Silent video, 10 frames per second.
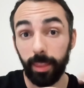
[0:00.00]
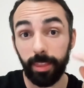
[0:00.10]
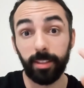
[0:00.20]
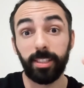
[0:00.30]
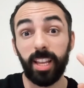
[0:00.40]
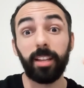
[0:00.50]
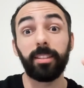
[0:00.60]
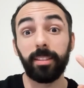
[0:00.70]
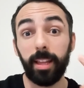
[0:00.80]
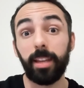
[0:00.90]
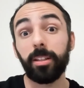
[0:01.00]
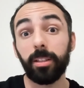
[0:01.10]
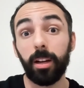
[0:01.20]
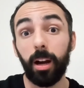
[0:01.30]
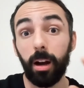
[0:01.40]
the second
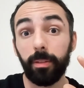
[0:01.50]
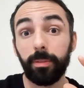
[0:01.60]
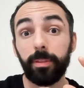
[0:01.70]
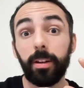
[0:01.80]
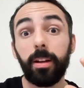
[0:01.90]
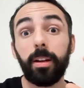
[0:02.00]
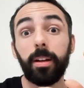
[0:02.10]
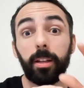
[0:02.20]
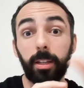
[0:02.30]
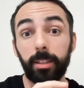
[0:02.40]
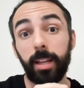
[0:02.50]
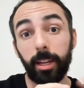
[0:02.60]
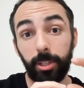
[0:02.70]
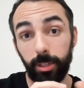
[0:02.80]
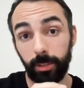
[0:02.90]
layer of
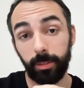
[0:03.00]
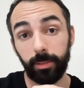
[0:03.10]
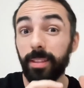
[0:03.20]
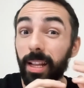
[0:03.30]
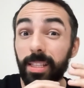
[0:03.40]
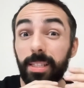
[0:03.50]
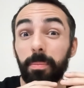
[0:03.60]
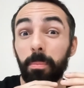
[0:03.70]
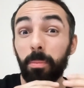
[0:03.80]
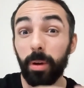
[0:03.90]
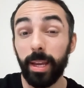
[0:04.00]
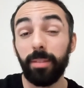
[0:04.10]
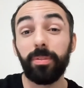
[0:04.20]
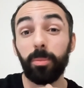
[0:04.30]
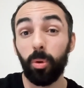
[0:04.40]
connection. That's
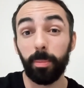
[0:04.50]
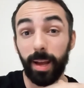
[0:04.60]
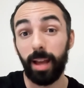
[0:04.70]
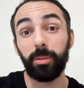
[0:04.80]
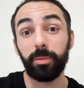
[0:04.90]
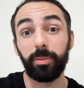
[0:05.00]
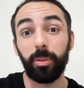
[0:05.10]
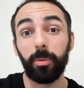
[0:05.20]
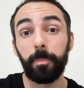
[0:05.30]
even more powerful.